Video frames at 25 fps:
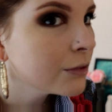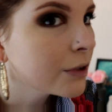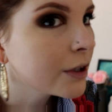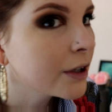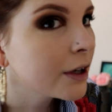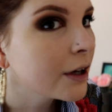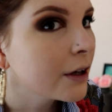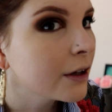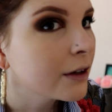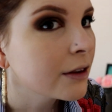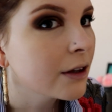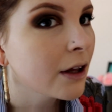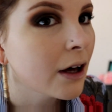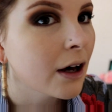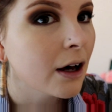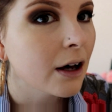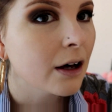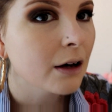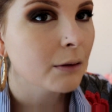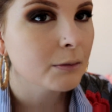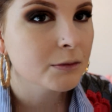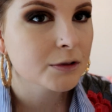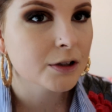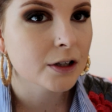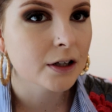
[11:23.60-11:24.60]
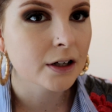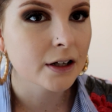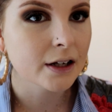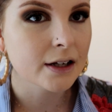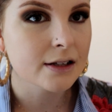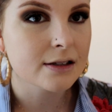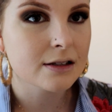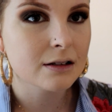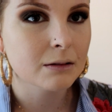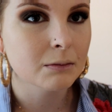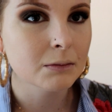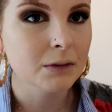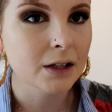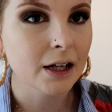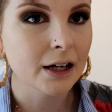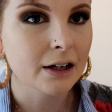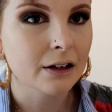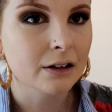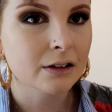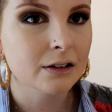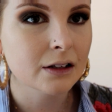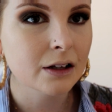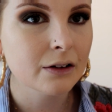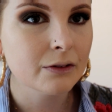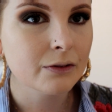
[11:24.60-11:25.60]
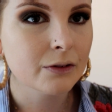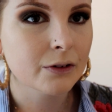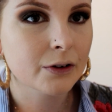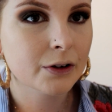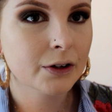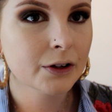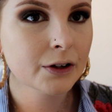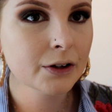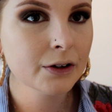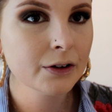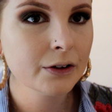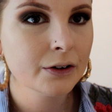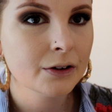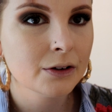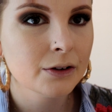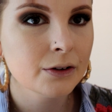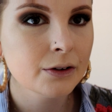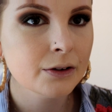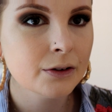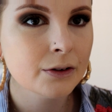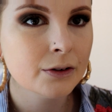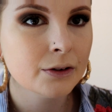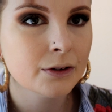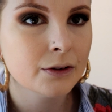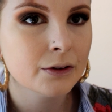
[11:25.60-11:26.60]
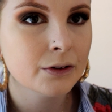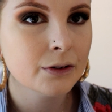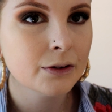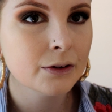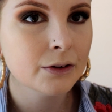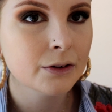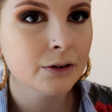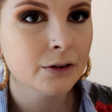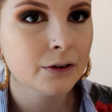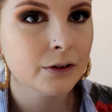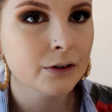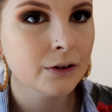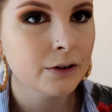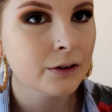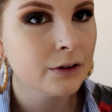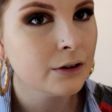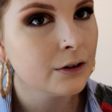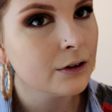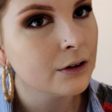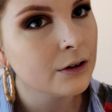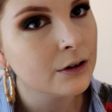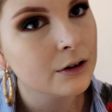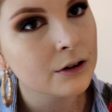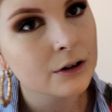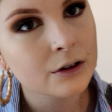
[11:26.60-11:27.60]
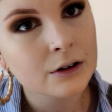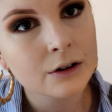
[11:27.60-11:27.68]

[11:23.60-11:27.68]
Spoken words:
look at that. I'm trying to get some light on there for you.